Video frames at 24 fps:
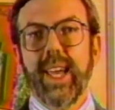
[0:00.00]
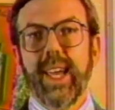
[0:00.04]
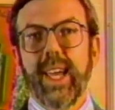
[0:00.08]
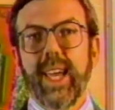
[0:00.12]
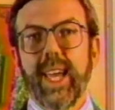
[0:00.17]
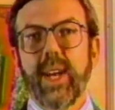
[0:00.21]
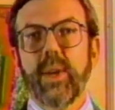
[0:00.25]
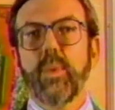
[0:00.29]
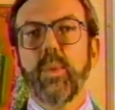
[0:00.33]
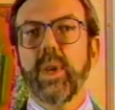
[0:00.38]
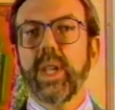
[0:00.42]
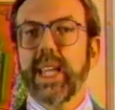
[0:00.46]

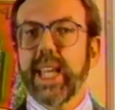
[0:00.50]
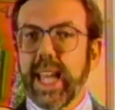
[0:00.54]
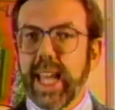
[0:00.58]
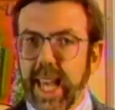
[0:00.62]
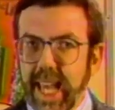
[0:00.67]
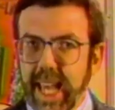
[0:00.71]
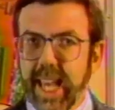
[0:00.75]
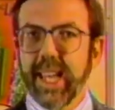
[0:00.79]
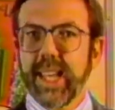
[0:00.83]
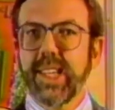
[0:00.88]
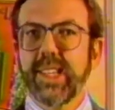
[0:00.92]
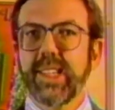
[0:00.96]
And it really
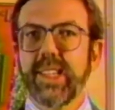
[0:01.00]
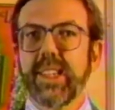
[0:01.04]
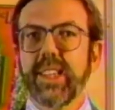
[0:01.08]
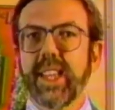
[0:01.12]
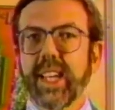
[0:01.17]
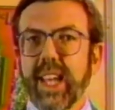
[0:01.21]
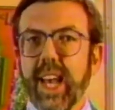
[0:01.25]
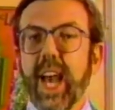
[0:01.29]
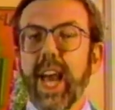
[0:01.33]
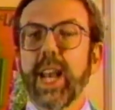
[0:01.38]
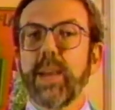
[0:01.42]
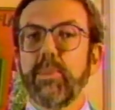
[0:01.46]
is
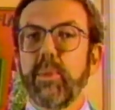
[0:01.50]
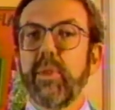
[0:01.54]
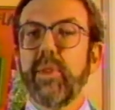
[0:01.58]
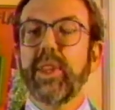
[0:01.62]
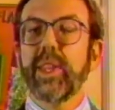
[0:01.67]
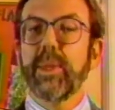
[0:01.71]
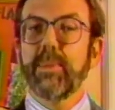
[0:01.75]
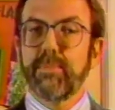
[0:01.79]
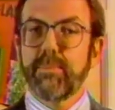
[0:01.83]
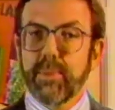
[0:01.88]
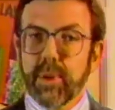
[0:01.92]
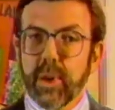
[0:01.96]
the kind of movie
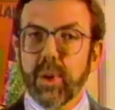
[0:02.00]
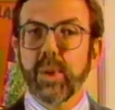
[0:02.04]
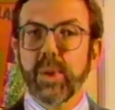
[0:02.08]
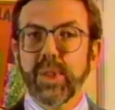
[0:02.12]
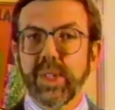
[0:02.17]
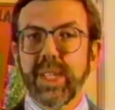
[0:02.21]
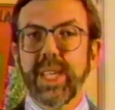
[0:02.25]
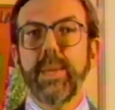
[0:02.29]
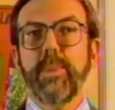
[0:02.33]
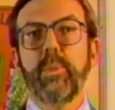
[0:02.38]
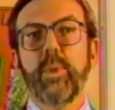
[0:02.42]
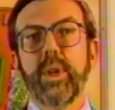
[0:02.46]
that burrows
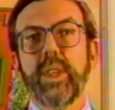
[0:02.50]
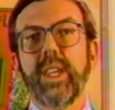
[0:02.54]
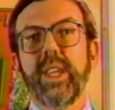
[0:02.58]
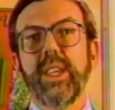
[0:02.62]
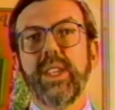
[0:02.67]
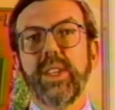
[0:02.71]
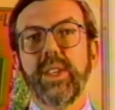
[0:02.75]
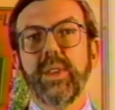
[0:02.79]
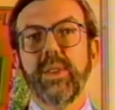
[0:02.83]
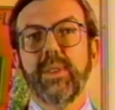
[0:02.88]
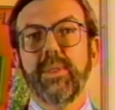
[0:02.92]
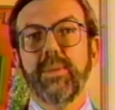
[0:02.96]
deep
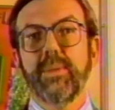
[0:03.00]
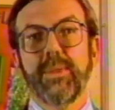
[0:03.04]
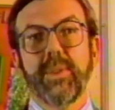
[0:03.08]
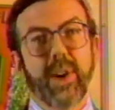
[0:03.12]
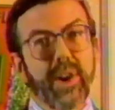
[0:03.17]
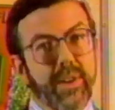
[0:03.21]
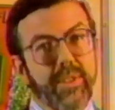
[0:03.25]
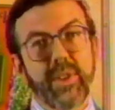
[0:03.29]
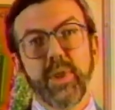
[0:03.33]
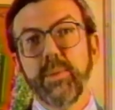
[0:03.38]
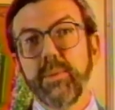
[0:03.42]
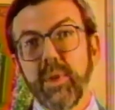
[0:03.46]
within you.
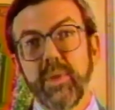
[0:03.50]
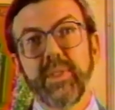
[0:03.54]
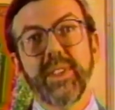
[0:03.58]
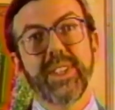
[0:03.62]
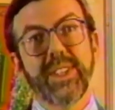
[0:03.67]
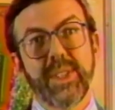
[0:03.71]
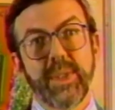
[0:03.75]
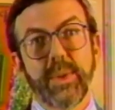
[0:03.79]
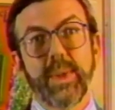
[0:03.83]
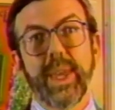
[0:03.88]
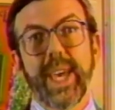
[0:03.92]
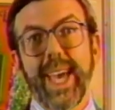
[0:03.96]
Very few movies
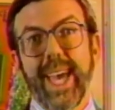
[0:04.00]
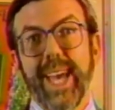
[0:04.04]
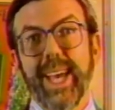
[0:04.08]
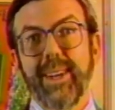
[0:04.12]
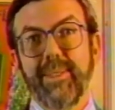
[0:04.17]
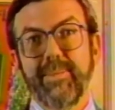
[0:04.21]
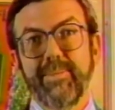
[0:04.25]
do that.